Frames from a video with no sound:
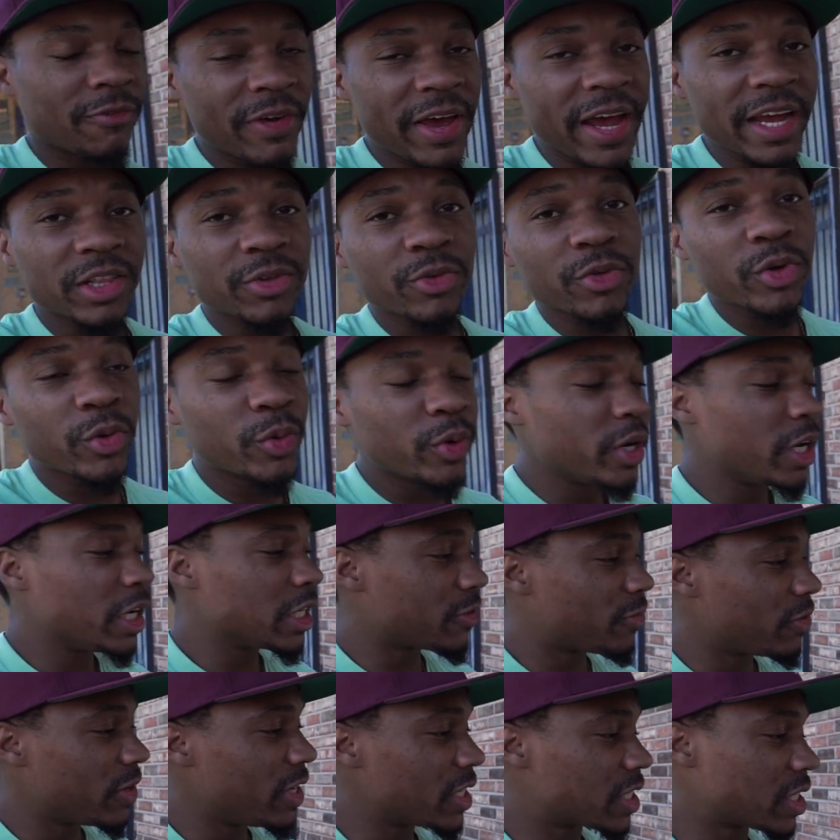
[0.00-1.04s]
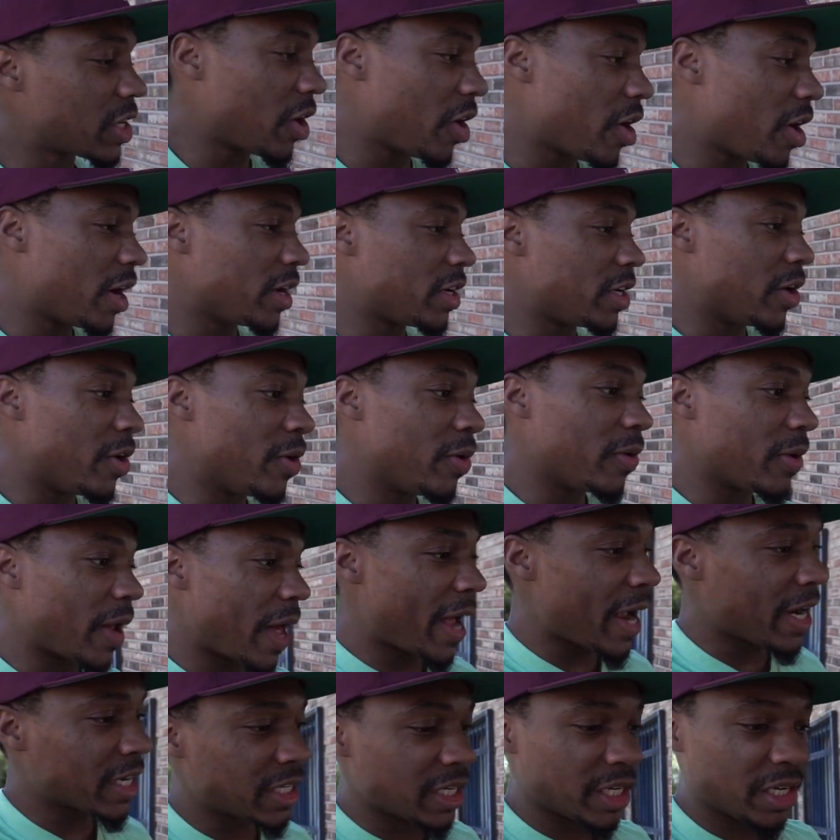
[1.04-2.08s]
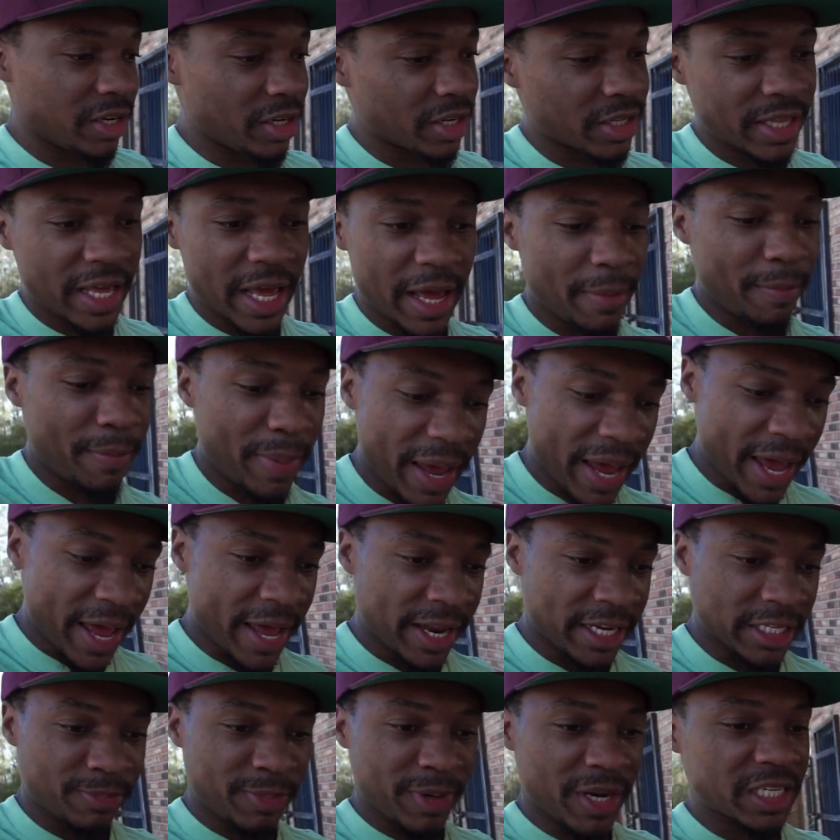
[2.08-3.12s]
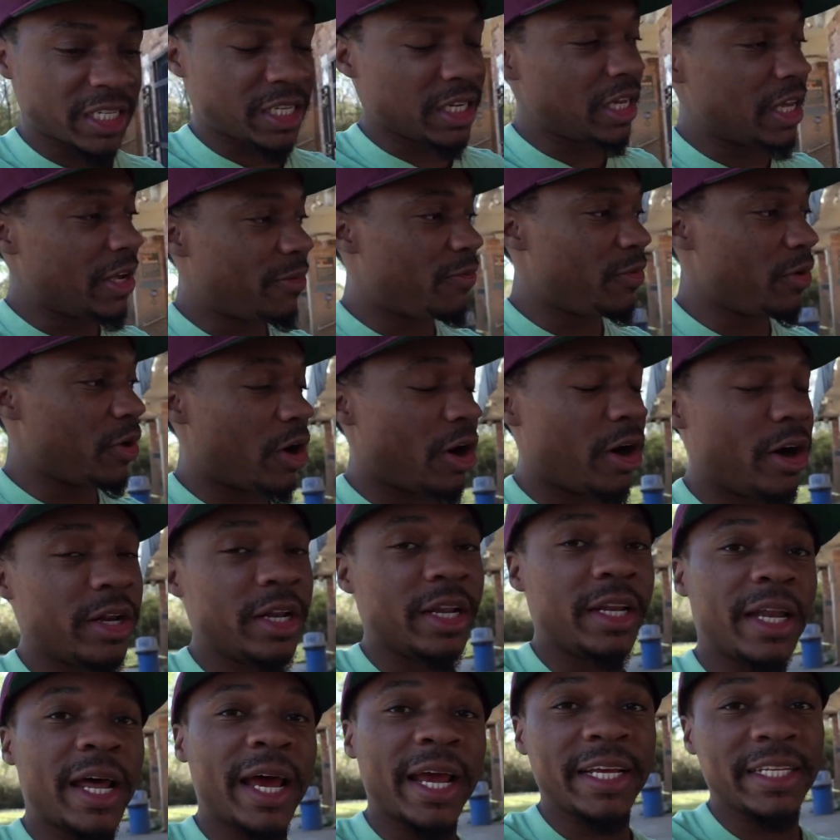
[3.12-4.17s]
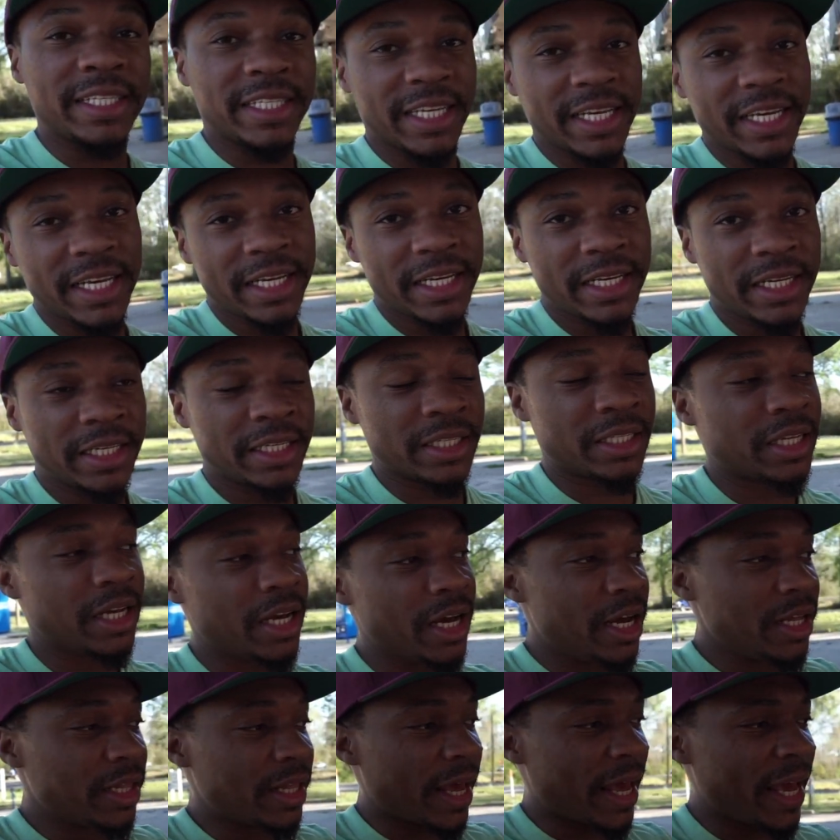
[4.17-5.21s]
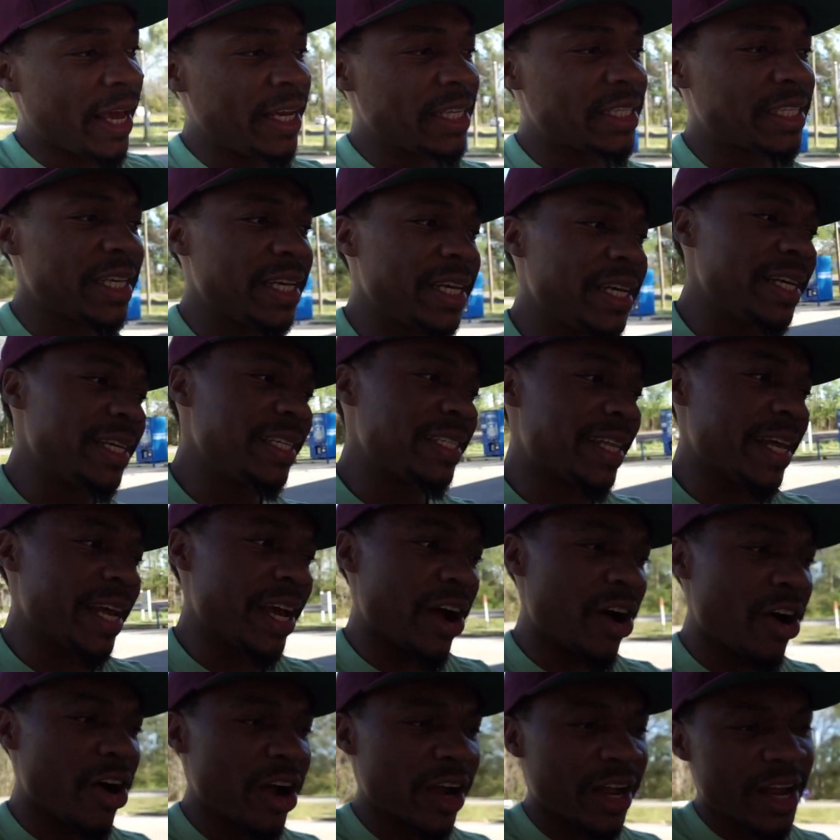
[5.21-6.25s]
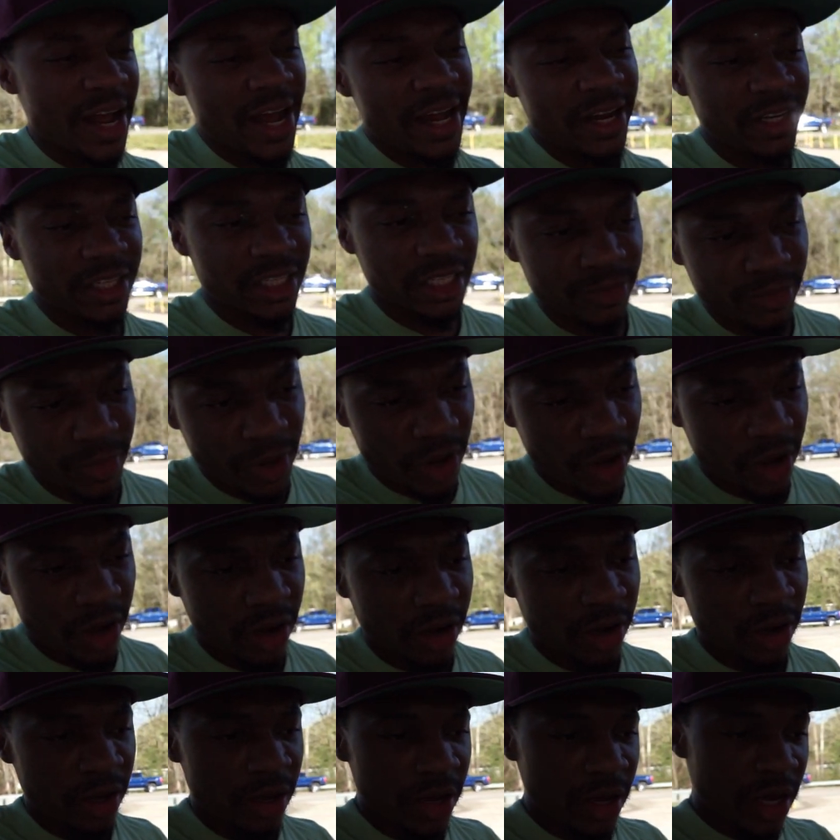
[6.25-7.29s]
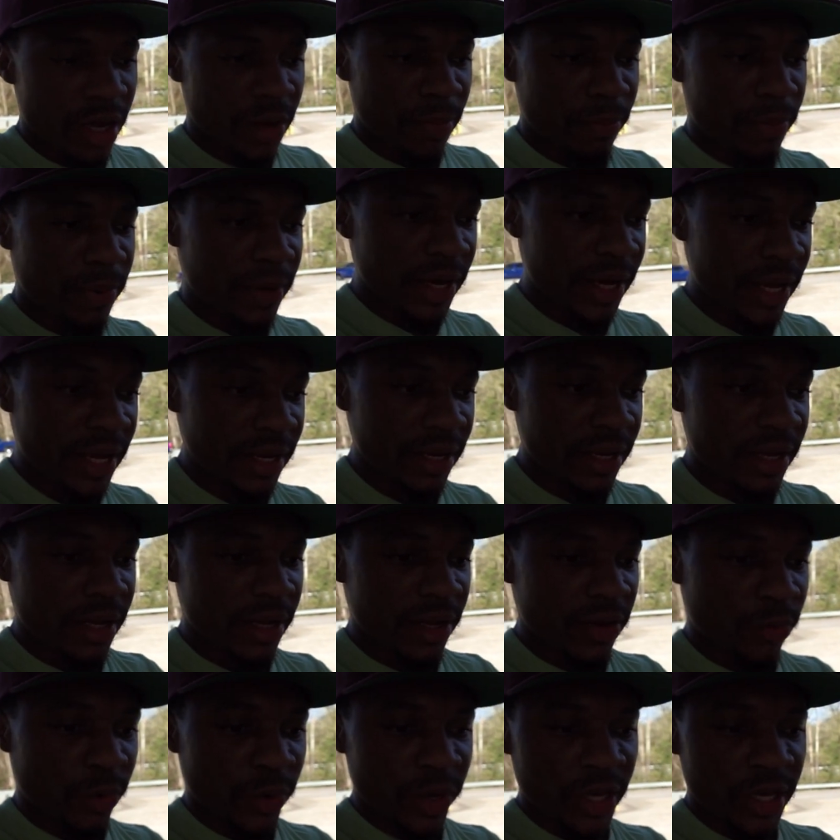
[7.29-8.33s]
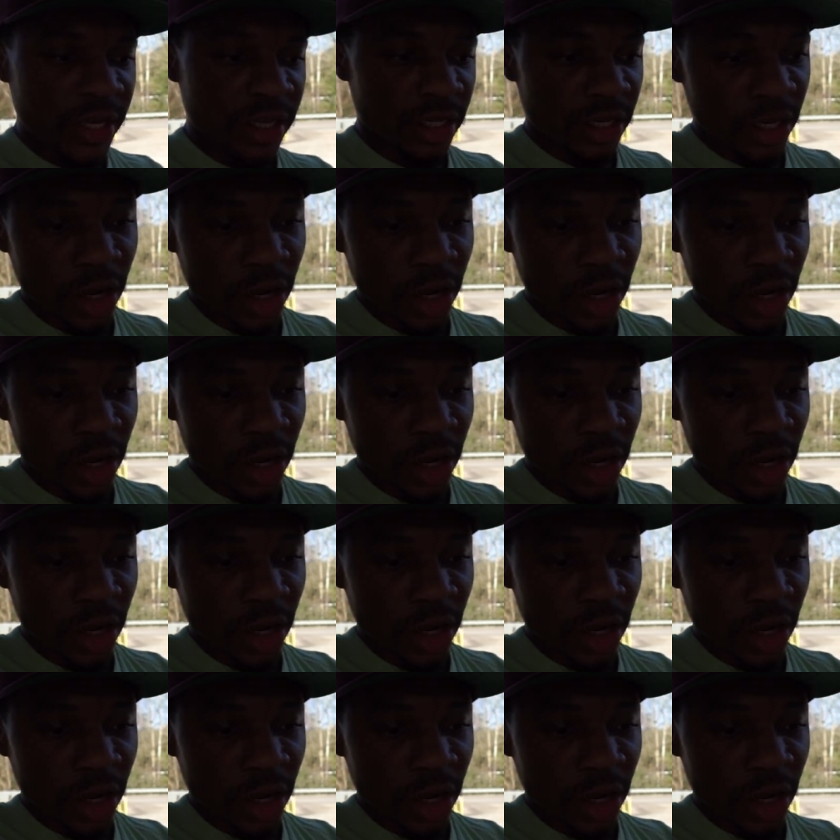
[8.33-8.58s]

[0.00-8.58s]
factory wheels for this car don't actually look that bad, especially if you're on the 19s. The 18s, they are kind of small, but with